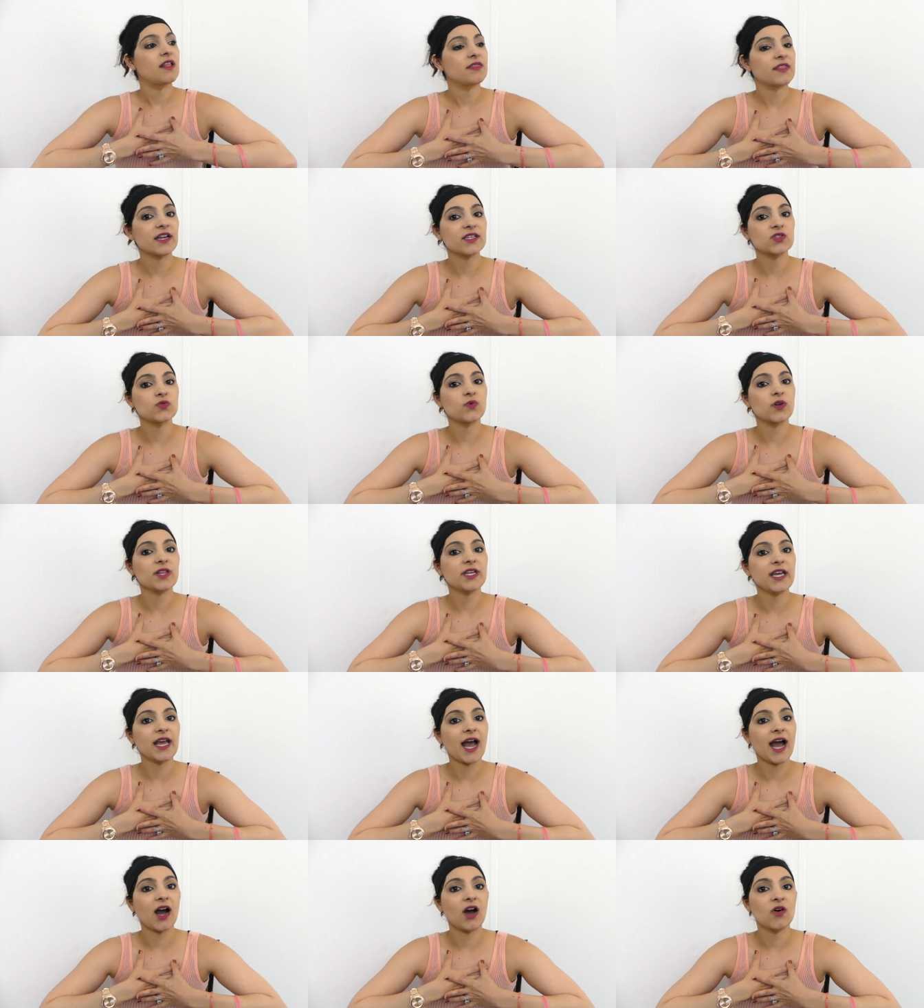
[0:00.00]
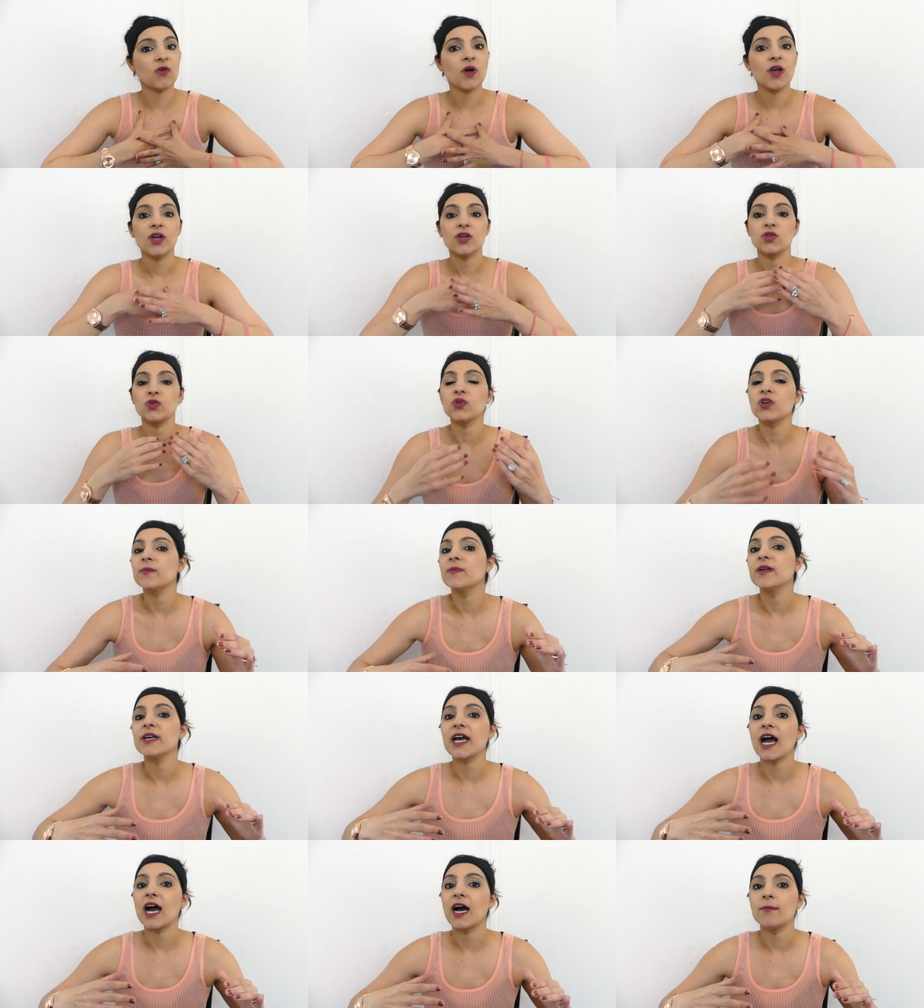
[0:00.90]
That's really how you can
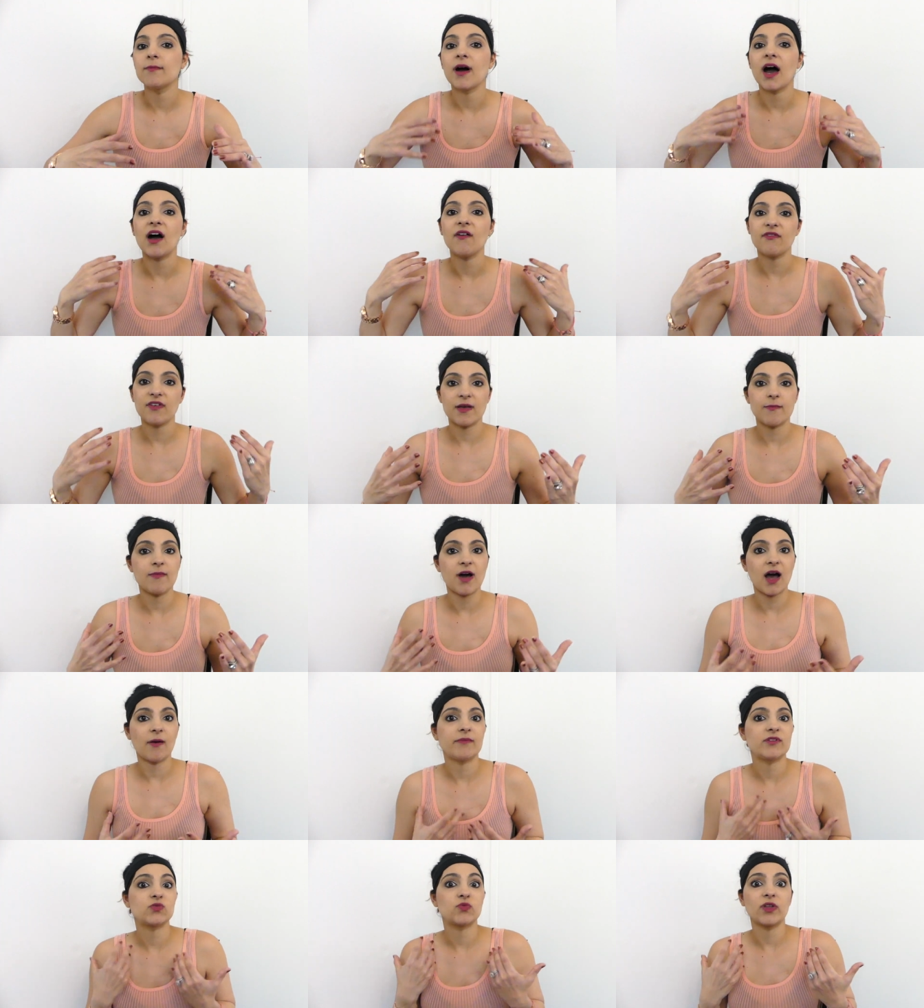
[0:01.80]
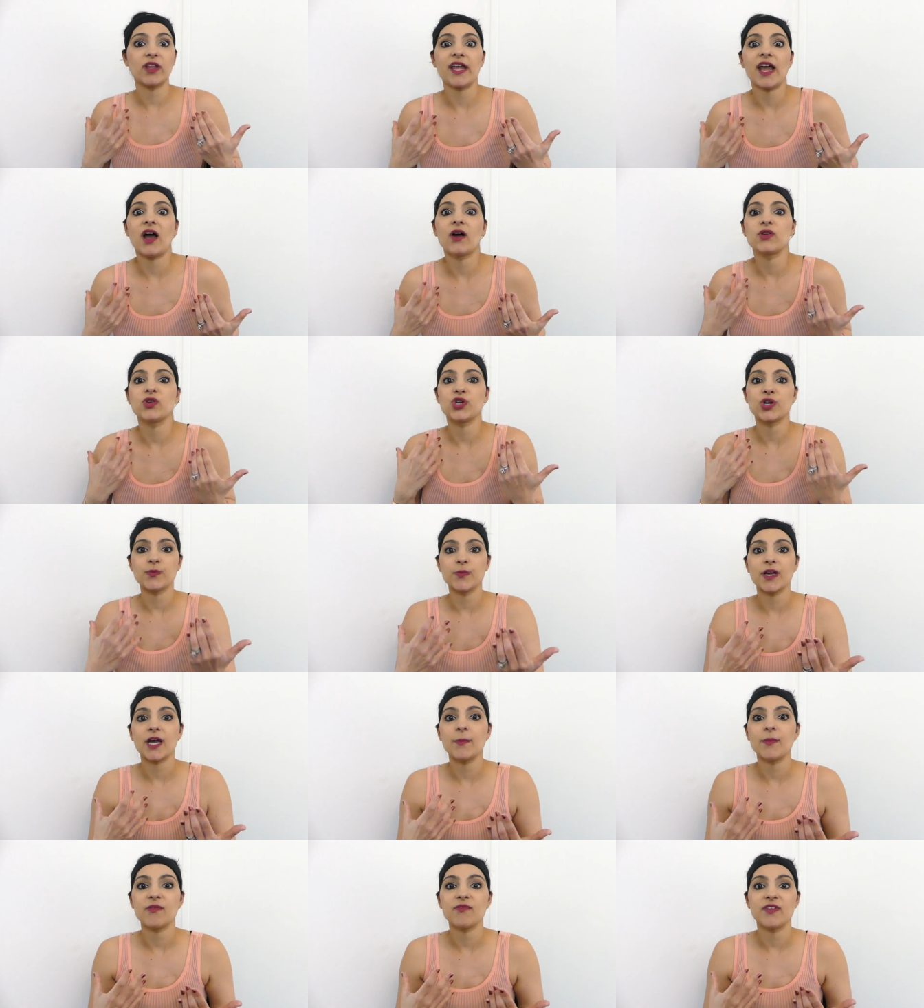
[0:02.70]
become a fit mom. It's really how you can
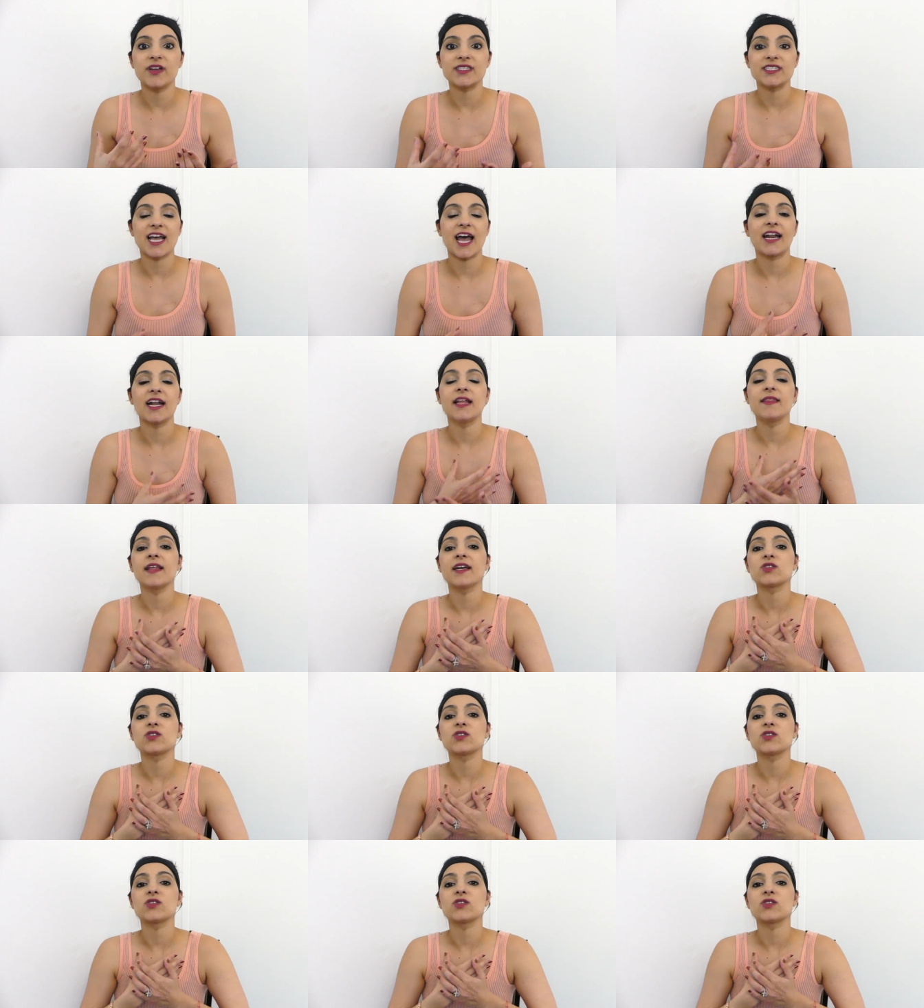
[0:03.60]
become a fit dad. And